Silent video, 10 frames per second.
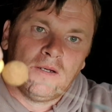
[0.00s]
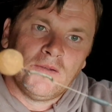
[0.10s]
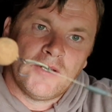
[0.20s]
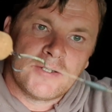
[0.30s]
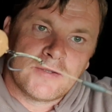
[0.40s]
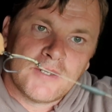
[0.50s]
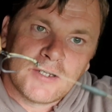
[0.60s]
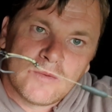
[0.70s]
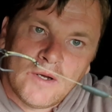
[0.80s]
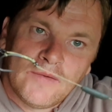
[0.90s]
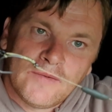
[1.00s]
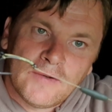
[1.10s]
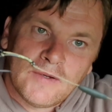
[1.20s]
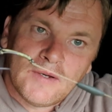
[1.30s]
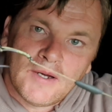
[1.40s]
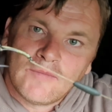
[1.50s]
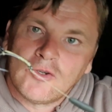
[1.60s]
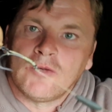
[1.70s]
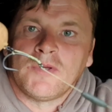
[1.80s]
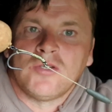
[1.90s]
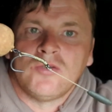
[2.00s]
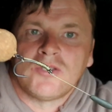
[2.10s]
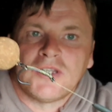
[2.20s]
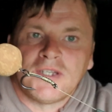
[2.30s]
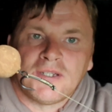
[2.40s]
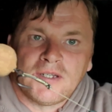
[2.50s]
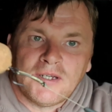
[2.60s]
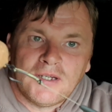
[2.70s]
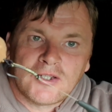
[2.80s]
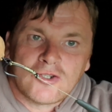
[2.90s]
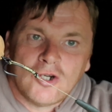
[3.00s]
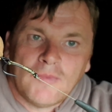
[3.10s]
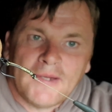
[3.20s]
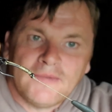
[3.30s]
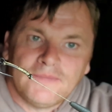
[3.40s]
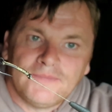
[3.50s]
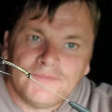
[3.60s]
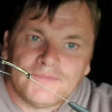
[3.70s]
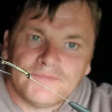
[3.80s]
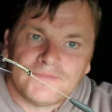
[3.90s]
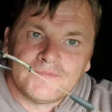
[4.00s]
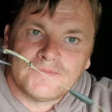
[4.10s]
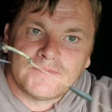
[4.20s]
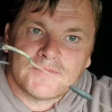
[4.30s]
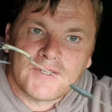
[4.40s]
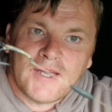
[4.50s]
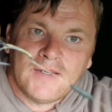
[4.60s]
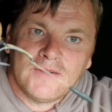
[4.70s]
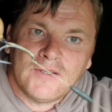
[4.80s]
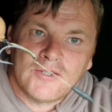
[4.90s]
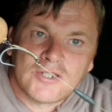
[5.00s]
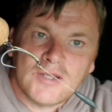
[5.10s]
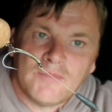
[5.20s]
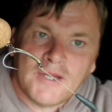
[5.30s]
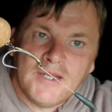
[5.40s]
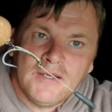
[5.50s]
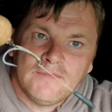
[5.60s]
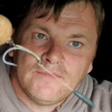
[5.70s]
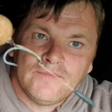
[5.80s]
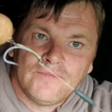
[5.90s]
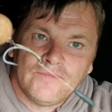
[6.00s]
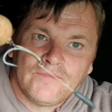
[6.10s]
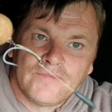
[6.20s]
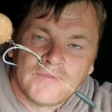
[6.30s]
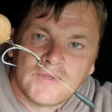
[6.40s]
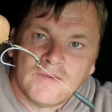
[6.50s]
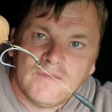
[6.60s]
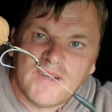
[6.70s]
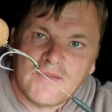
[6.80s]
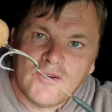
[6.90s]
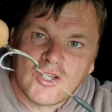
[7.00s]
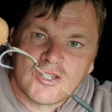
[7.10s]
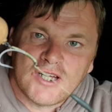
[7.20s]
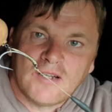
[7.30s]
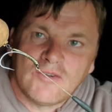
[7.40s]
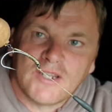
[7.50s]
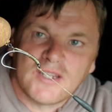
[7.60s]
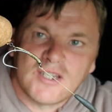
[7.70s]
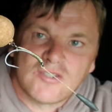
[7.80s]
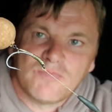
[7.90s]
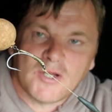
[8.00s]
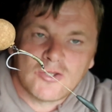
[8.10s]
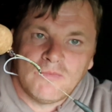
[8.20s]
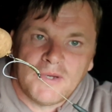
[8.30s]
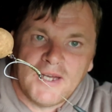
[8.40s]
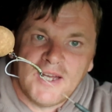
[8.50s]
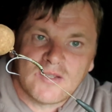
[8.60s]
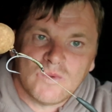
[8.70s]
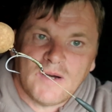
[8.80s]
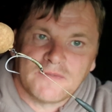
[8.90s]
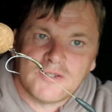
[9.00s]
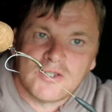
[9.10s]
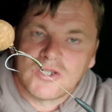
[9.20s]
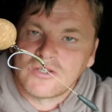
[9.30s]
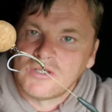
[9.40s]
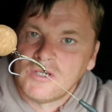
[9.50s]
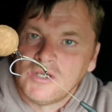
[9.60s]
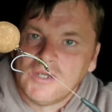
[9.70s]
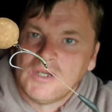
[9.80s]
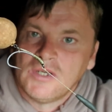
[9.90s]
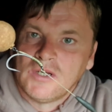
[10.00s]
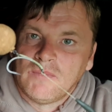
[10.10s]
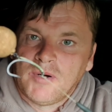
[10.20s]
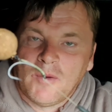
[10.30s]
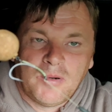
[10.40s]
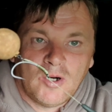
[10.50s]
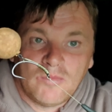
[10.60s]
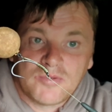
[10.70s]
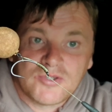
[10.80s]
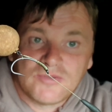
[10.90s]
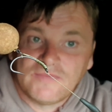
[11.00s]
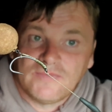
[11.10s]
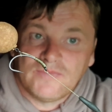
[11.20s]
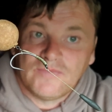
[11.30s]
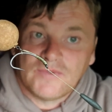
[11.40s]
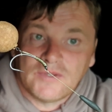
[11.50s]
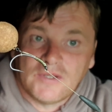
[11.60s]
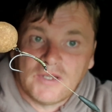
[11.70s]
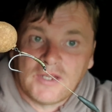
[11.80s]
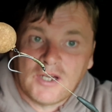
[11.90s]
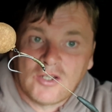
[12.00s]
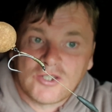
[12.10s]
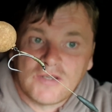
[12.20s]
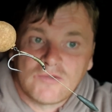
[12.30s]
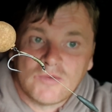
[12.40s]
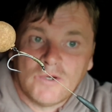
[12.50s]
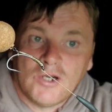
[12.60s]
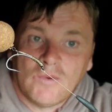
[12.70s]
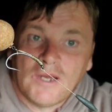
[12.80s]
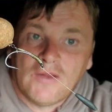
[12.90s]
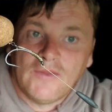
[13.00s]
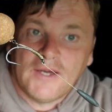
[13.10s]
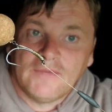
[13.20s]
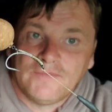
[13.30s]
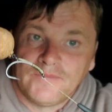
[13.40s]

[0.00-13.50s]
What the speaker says: And this one I'm going to be using a snowman again on the slip D. Very versatile rig this, bottom baits, wafters, pop-ups, they all seem to work well on that.